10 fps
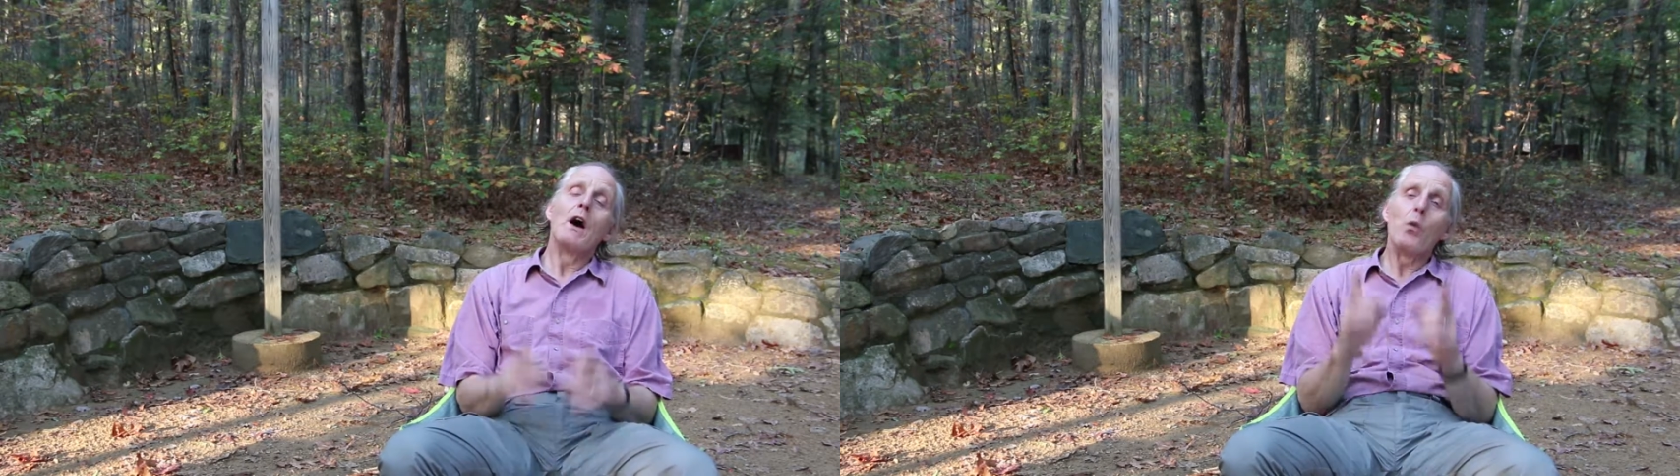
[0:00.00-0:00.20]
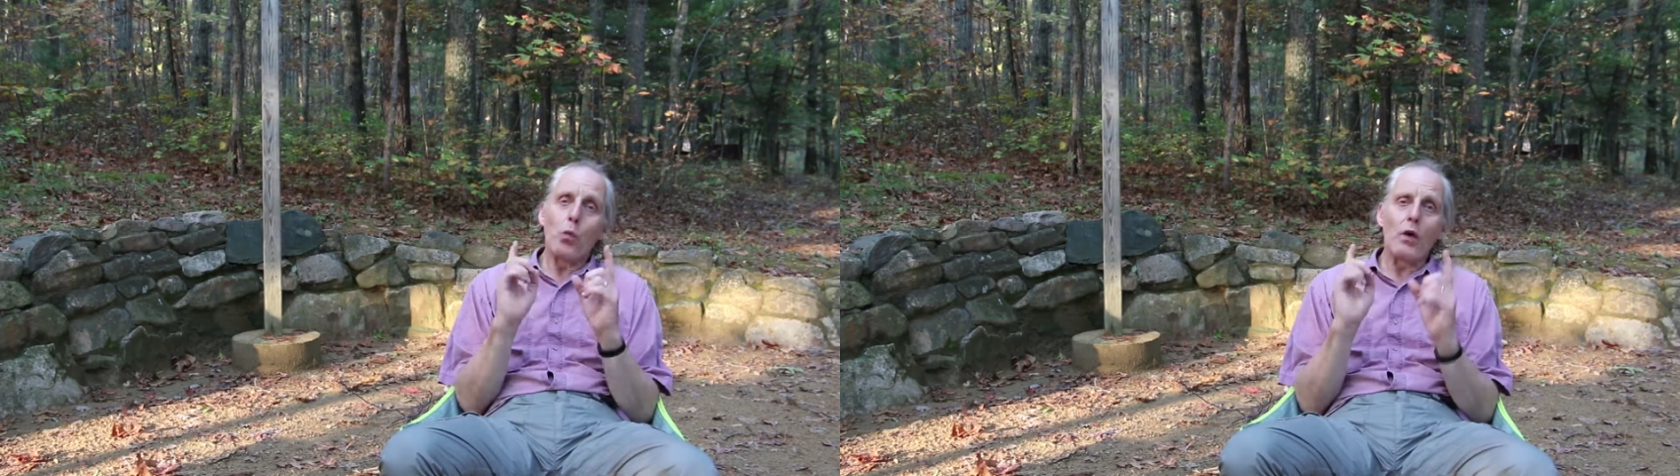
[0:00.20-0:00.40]

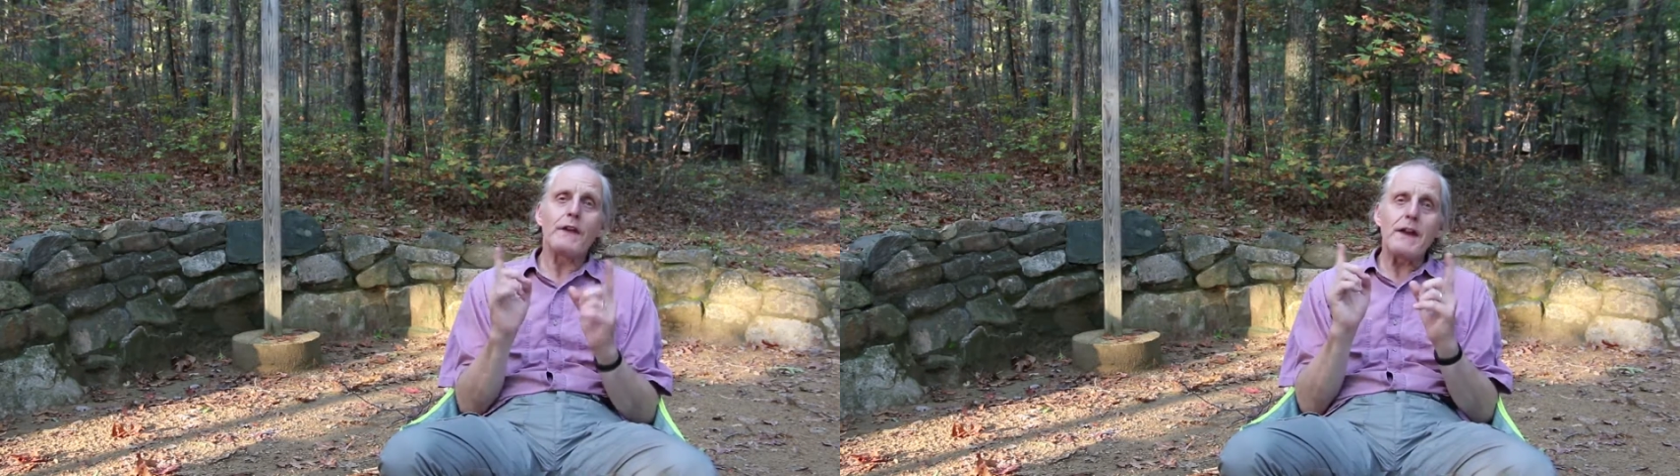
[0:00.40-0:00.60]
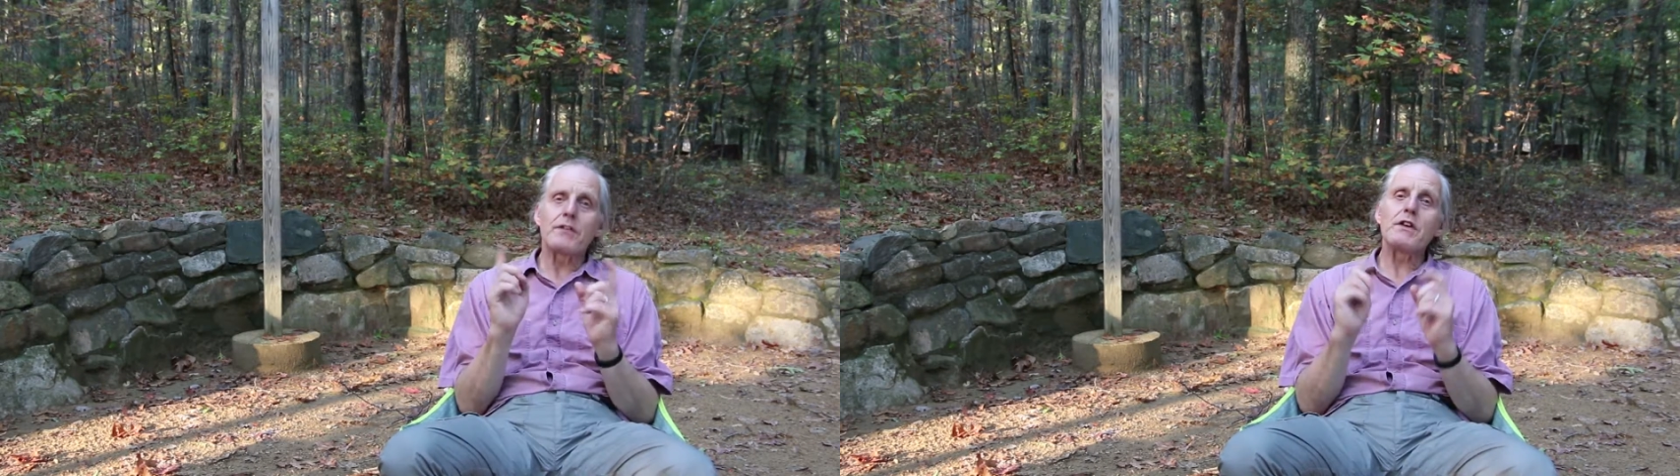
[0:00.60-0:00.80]
And
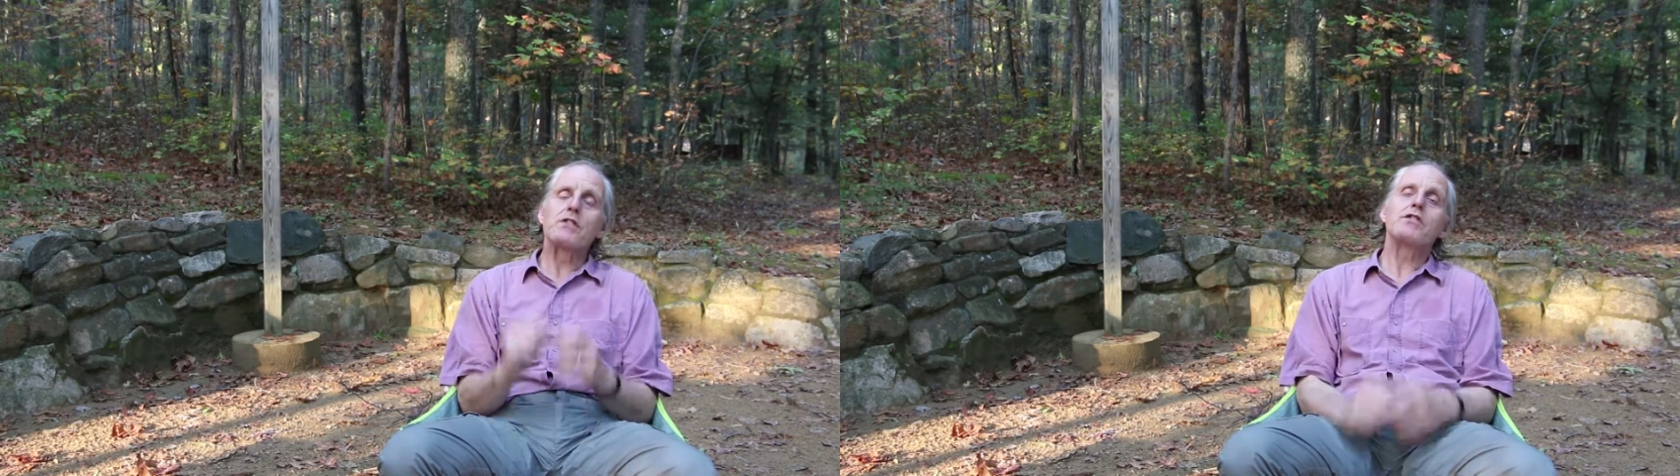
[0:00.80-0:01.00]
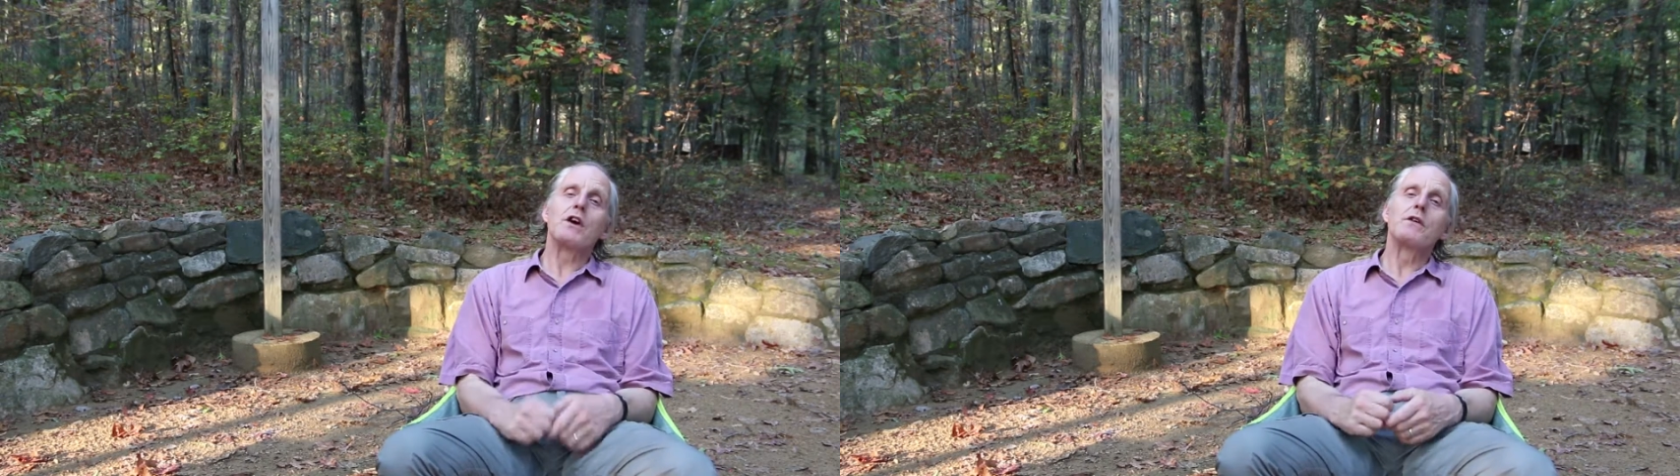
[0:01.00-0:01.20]
what the
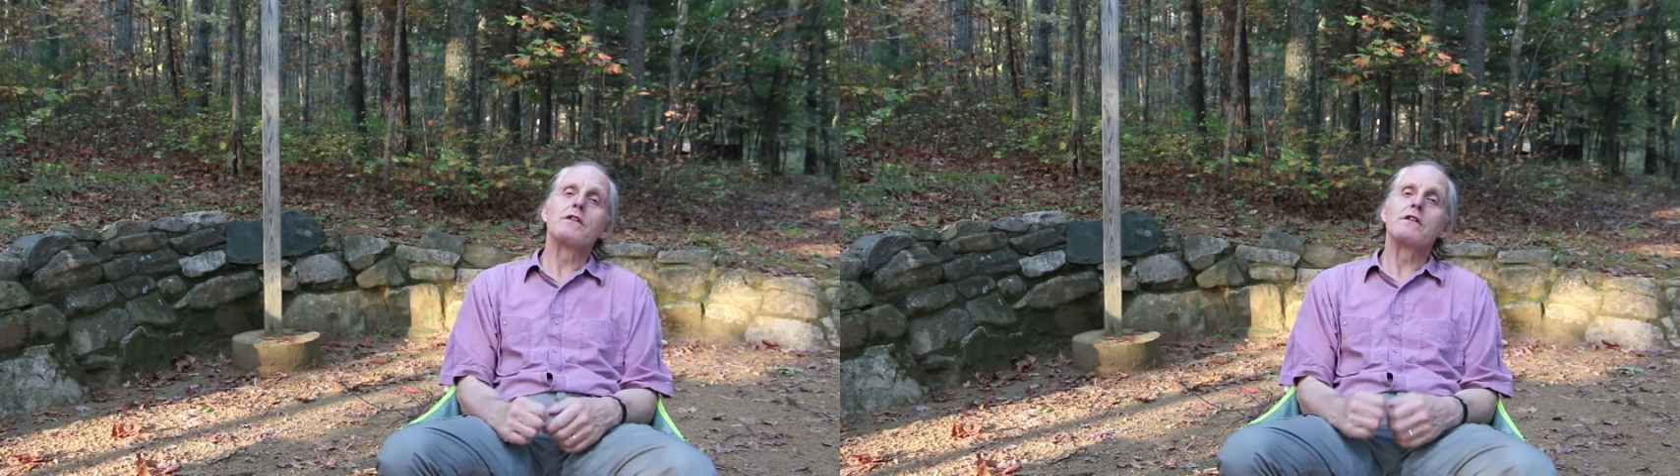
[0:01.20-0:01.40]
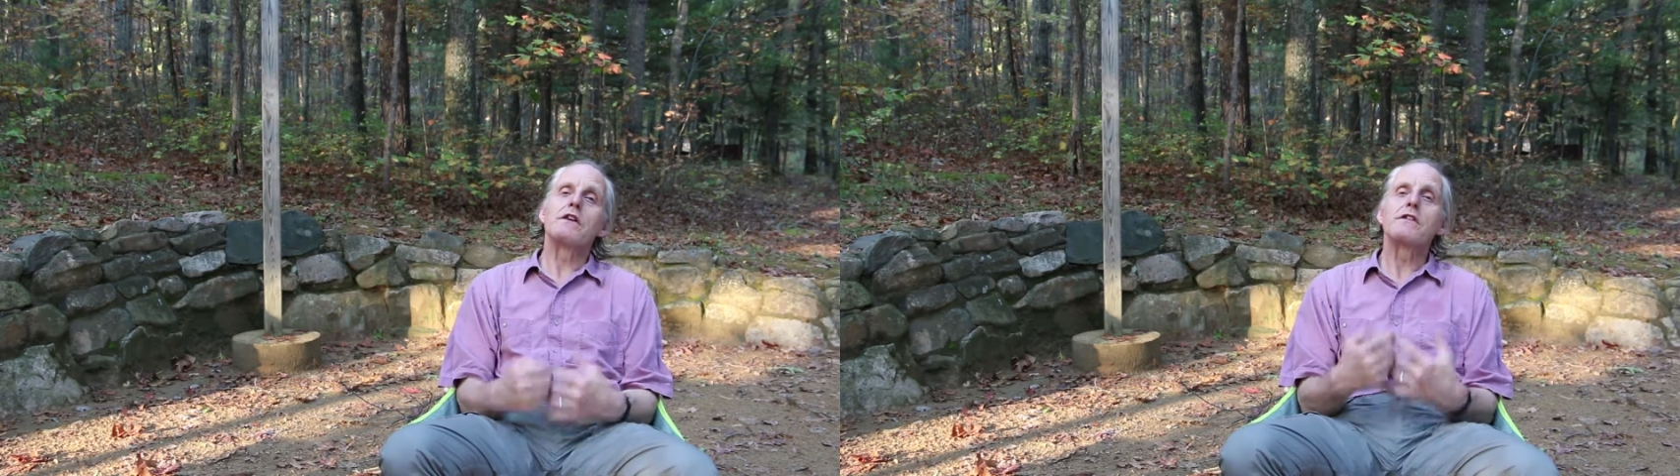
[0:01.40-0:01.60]
evidence
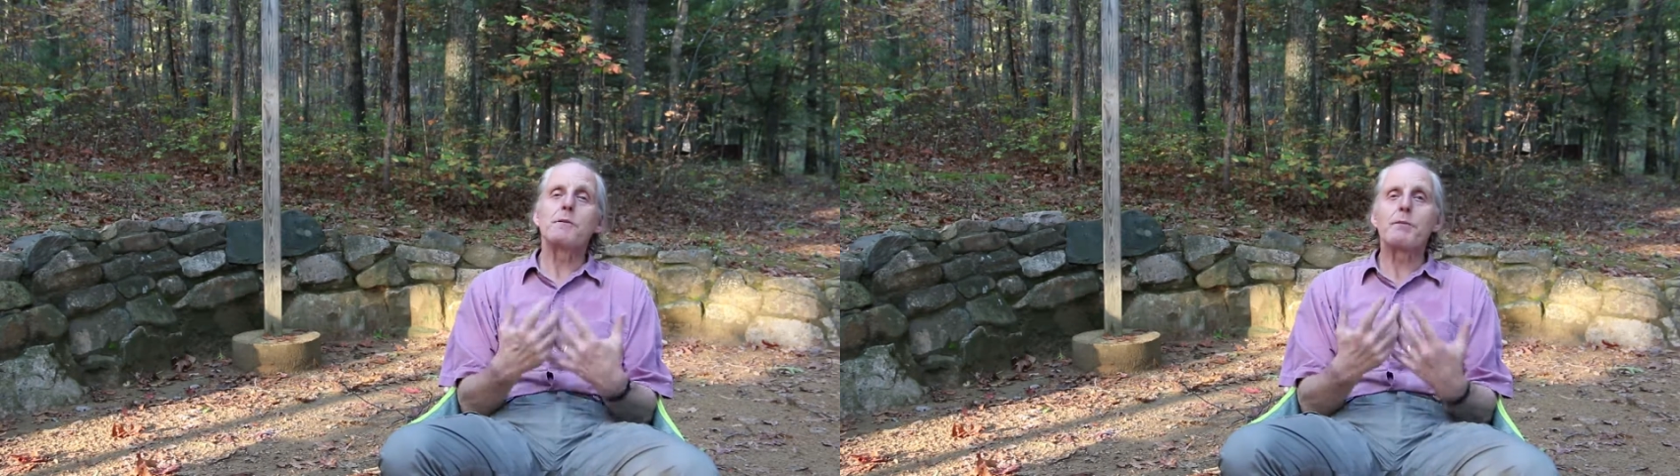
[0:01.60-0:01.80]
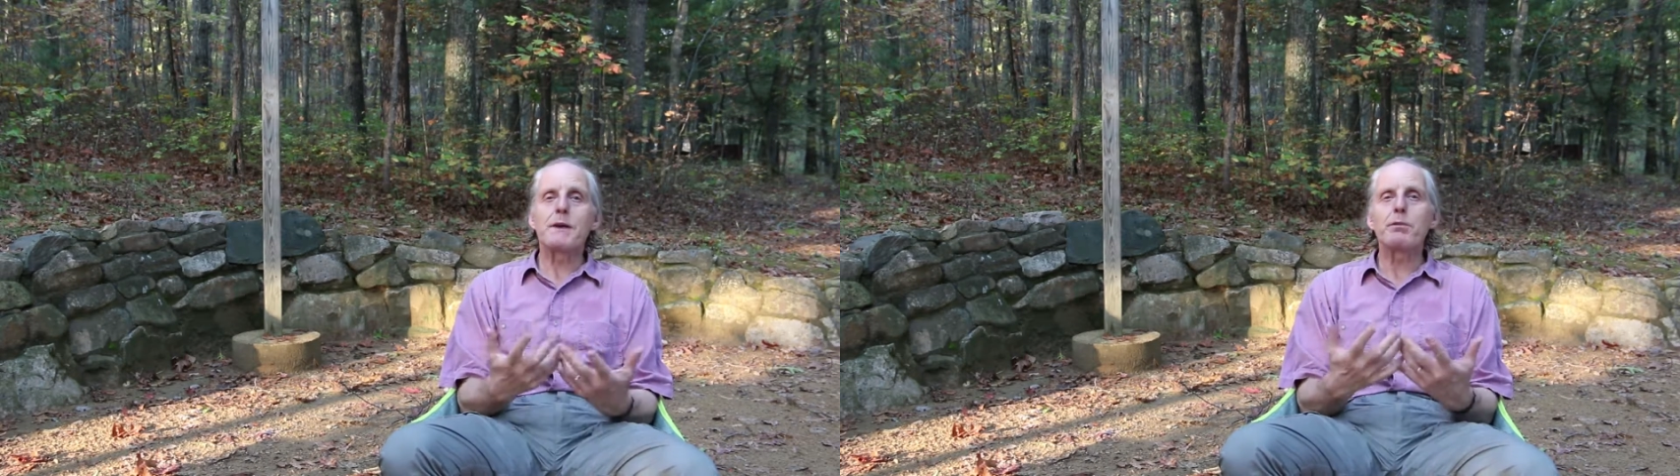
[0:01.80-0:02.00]
shows us is
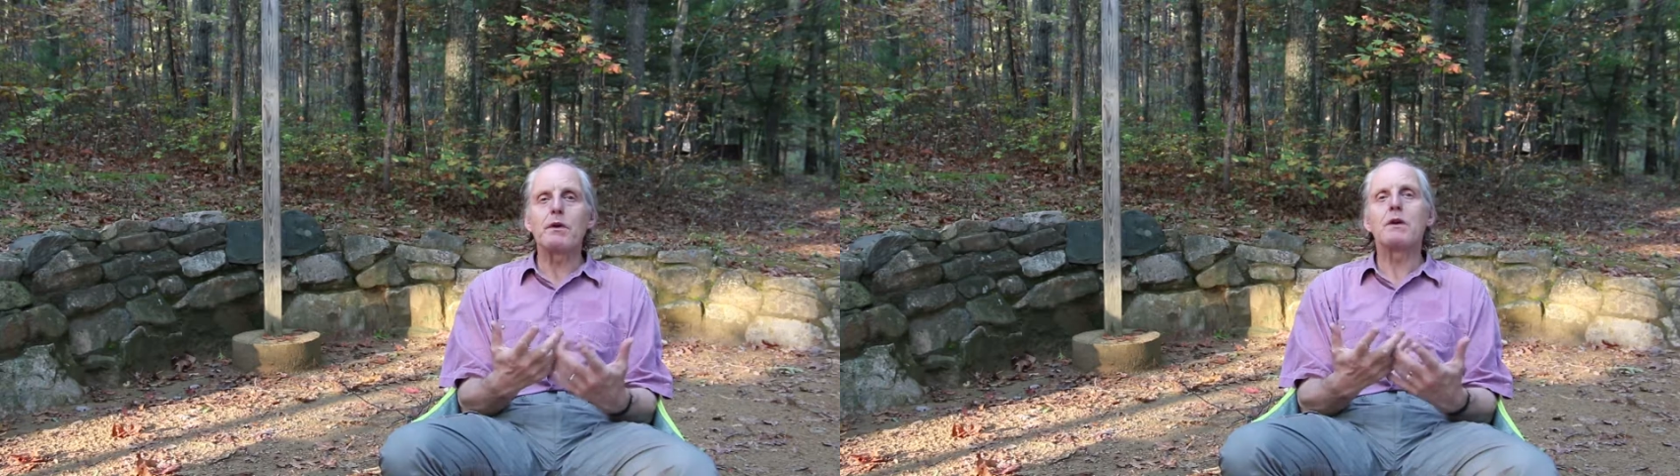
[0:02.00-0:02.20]
that people